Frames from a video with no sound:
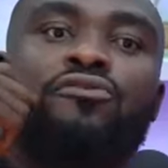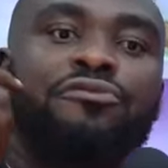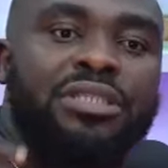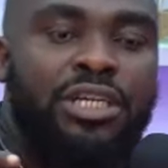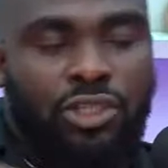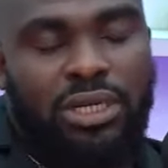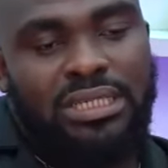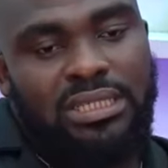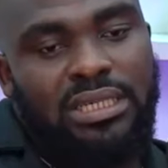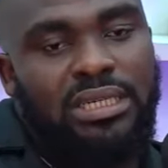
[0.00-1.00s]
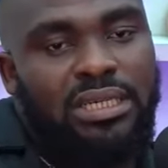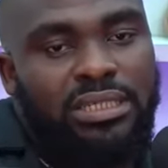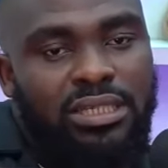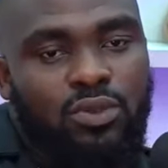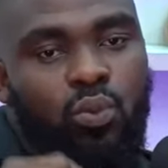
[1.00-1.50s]
of retention and
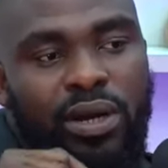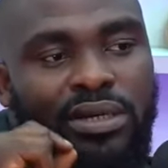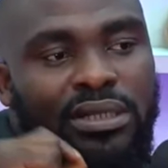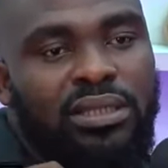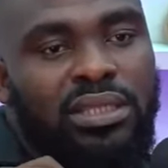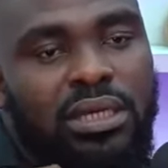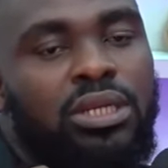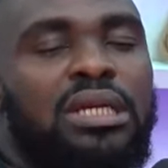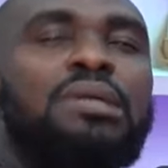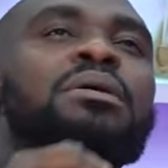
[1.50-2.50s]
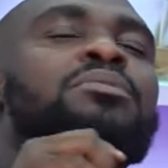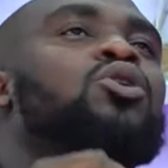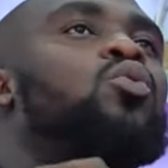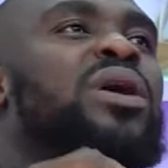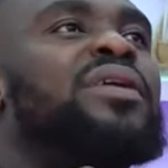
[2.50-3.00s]
stickiness is wearing thin. Maybe
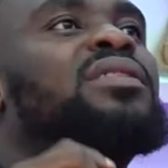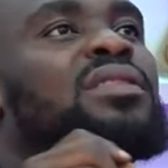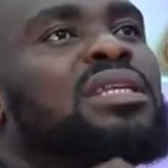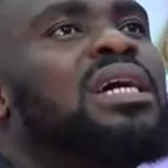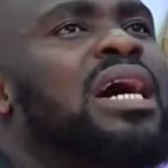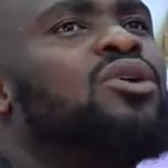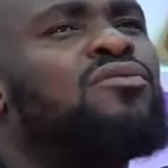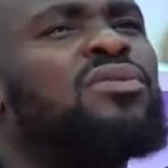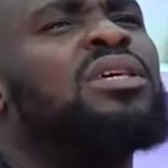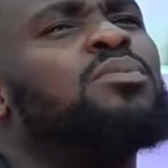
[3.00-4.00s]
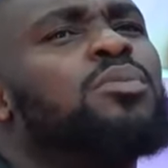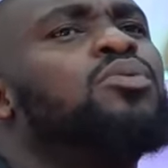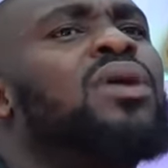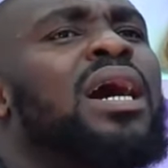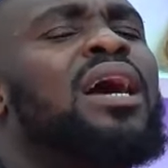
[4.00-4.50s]
not wearing thinner. I don't even think
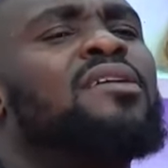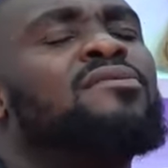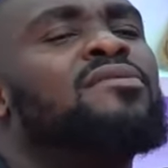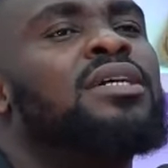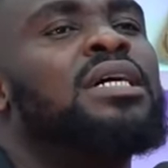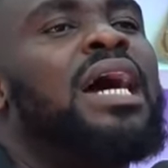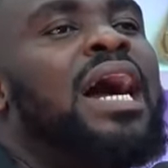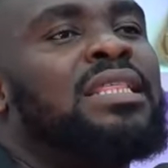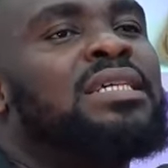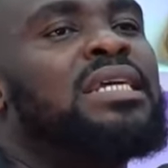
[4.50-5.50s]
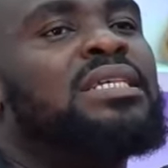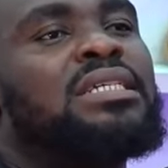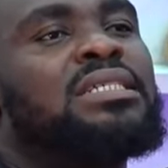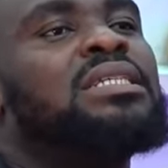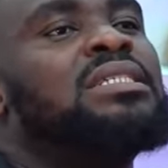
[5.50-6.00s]
people have. I think there's
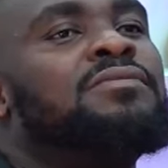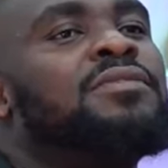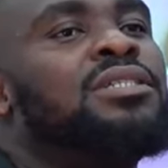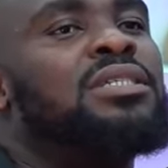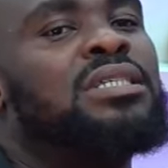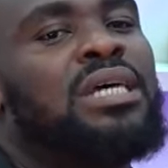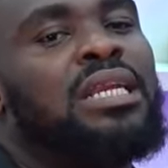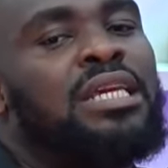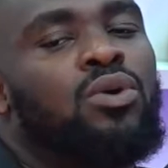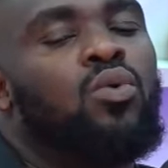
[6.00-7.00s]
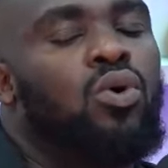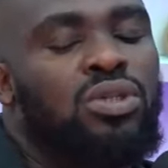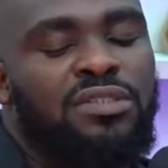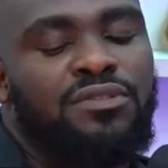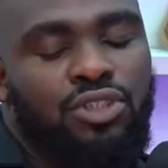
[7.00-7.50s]
it's a div, it's, it's an
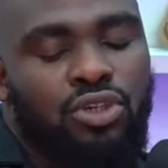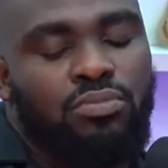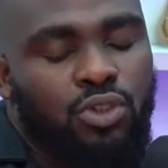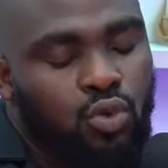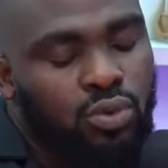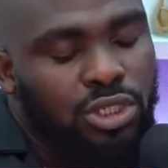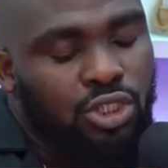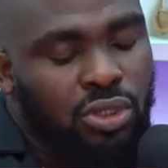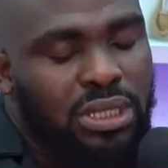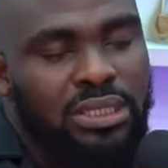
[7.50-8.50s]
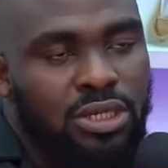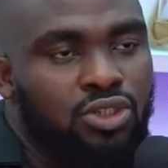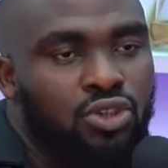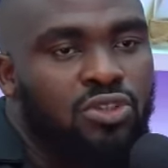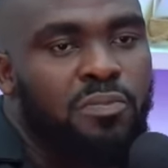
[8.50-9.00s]
equal division between short
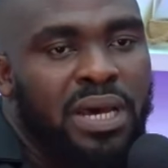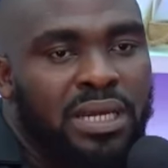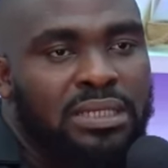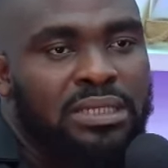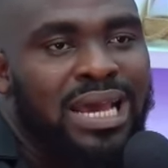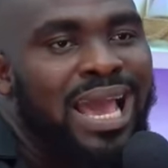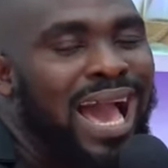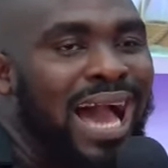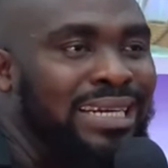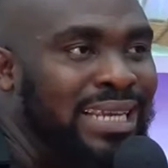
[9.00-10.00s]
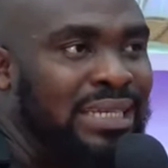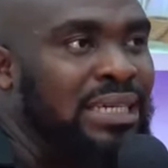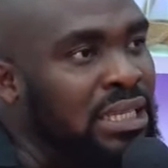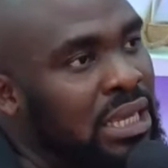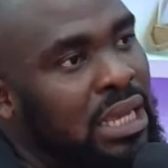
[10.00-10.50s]
attention spans and
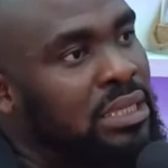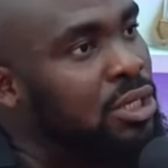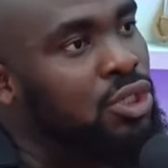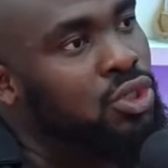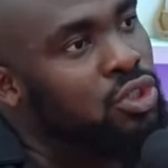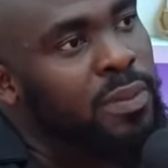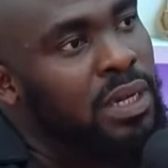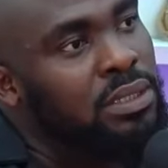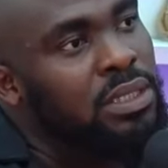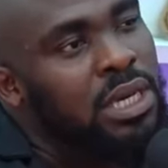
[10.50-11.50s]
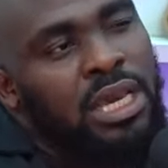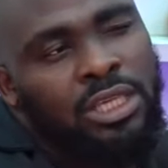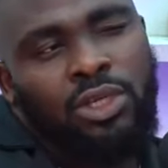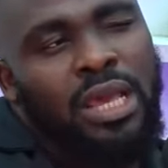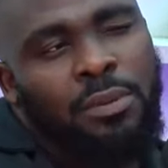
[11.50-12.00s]
dedicated attention span. Mm.
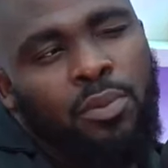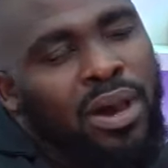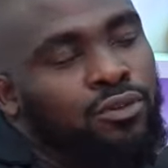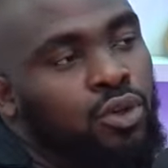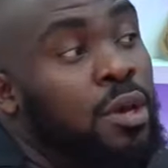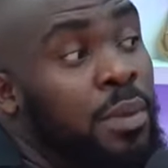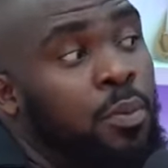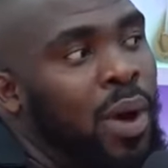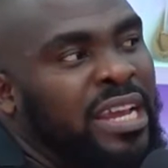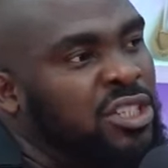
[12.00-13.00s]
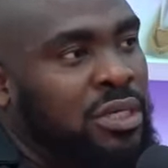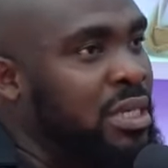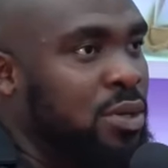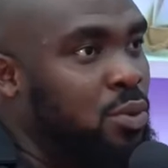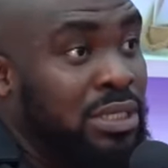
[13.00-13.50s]
It's not like people have people are
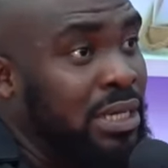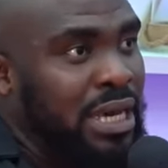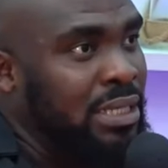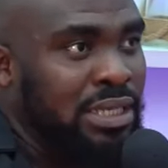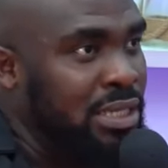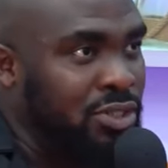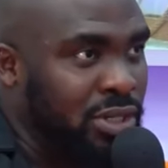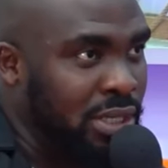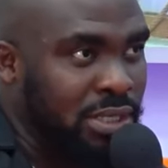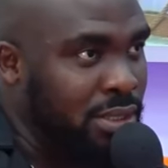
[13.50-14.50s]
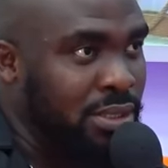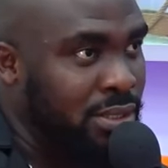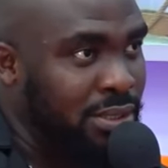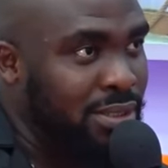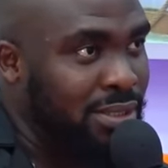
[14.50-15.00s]
interested in what they are still interested in.
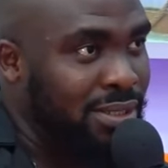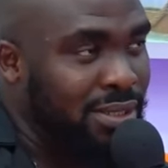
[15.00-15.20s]
Mm.